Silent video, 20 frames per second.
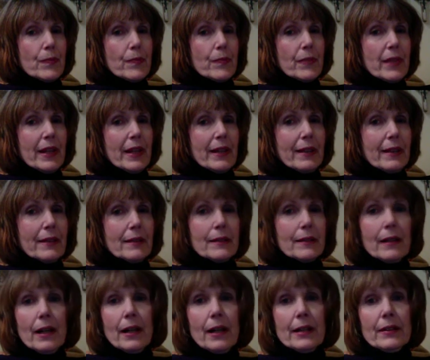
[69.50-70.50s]
I guess
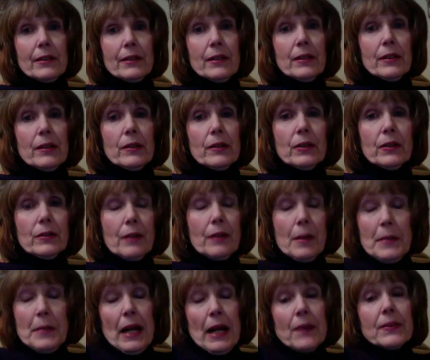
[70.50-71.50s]
God knew. I
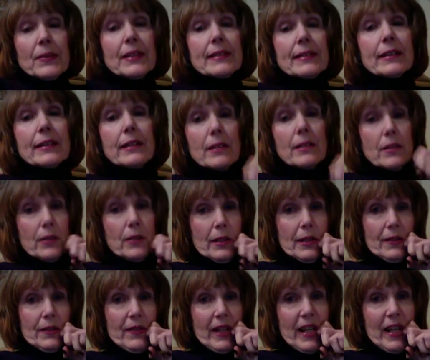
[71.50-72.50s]
mean, obviously He knew in
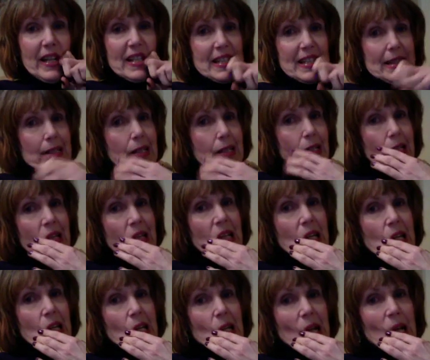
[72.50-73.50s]
advance that
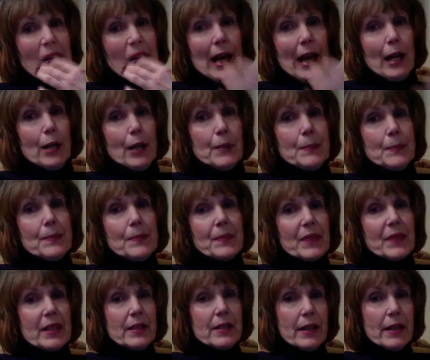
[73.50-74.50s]

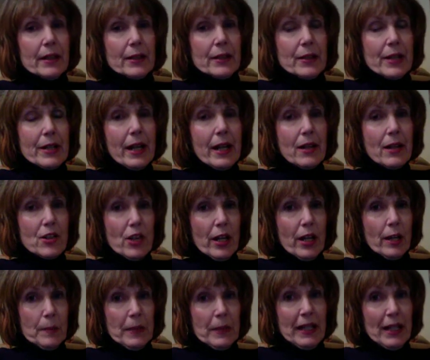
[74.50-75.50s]
that Dr. H had
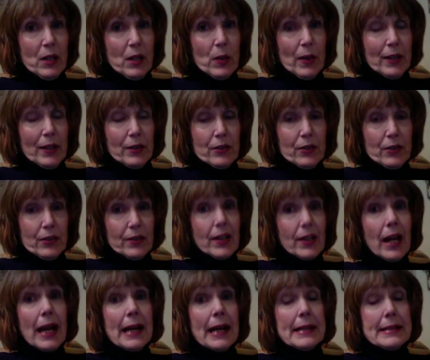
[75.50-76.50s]
many questions.
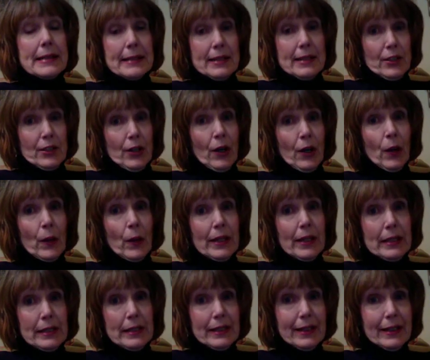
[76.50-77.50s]
I didn't know he
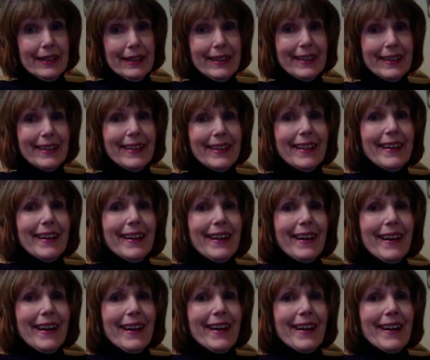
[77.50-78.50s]
did,
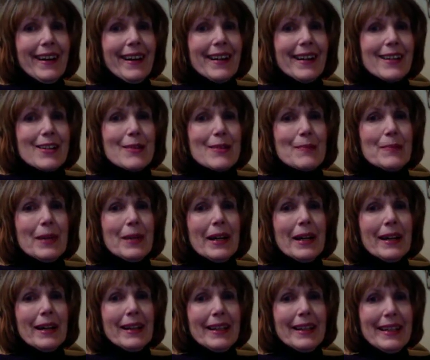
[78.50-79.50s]

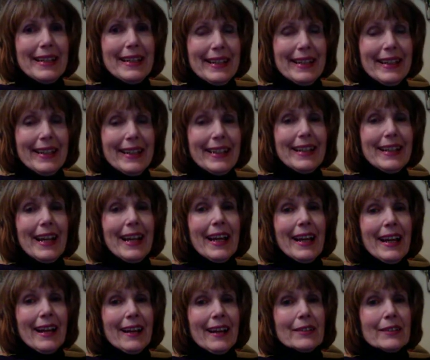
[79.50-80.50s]
but he did,
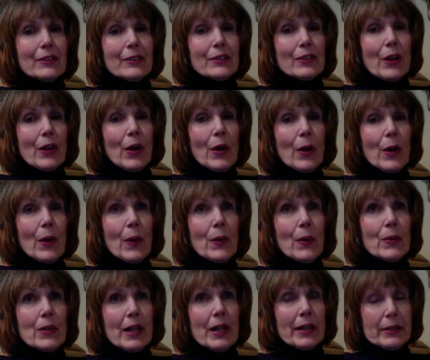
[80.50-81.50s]
and so
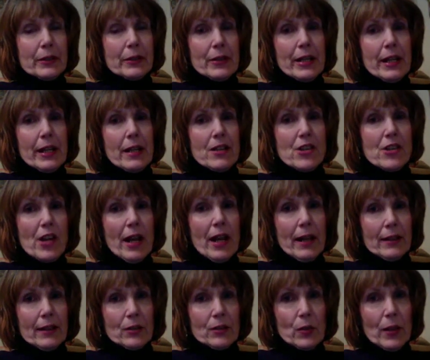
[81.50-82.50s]
Dr. H
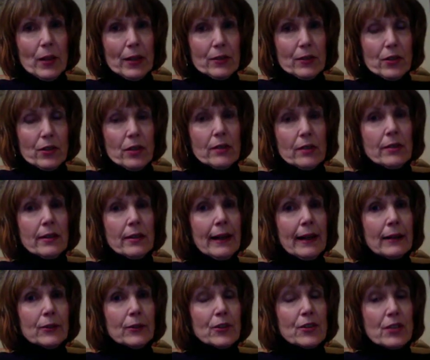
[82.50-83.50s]
asked questions, and I'll
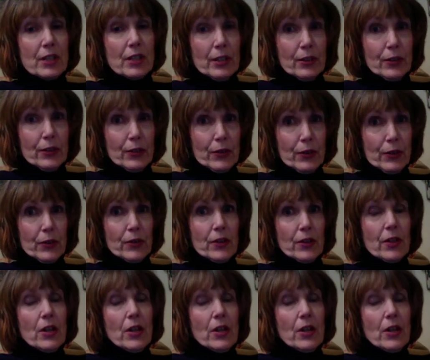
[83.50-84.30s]
just insert